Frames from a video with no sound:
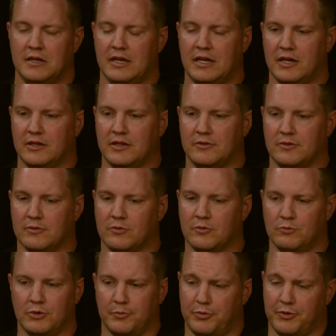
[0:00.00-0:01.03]
And
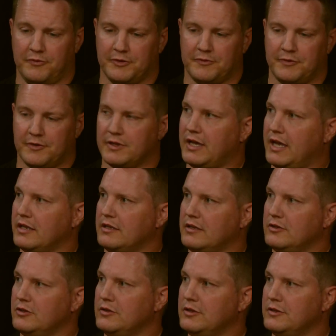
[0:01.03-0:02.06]
we're perfect for that.
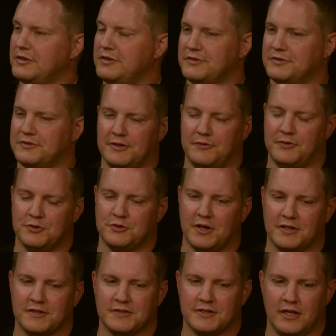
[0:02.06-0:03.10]
And because if you're
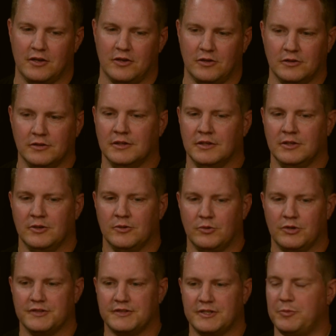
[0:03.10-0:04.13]
trying to scale
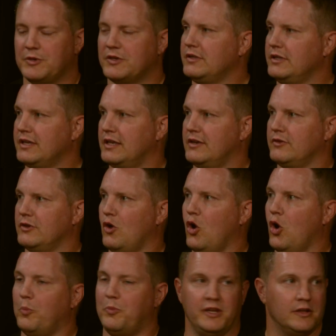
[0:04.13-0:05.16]
what is typically kind of an
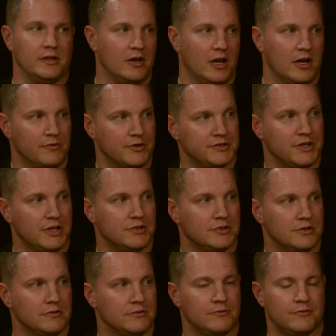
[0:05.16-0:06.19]
opening
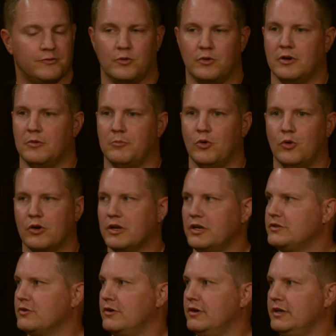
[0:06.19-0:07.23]
conversation for a
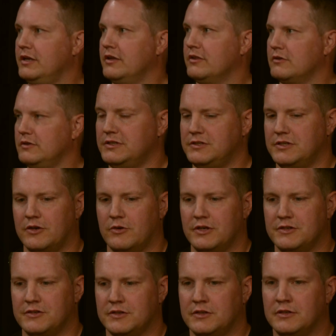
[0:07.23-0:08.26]
mortgage or any other
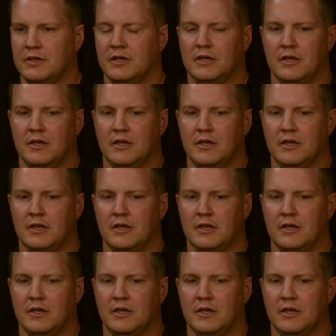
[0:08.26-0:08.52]
generation